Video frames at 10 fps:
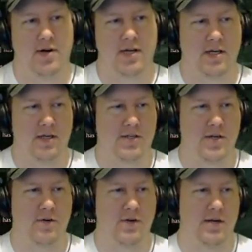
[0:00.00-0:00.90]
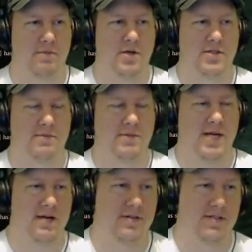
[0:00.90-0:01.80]
I could have turned around and burst them
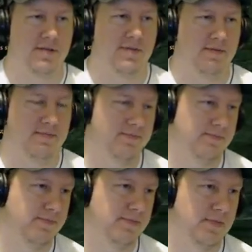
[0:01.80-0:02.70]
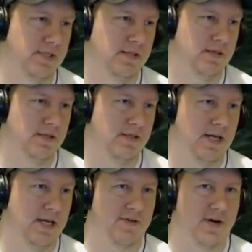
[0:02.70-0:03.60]
down or something
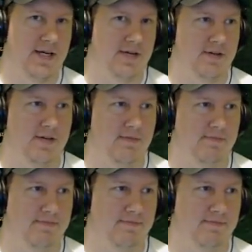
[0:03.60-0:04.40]
after I healed up.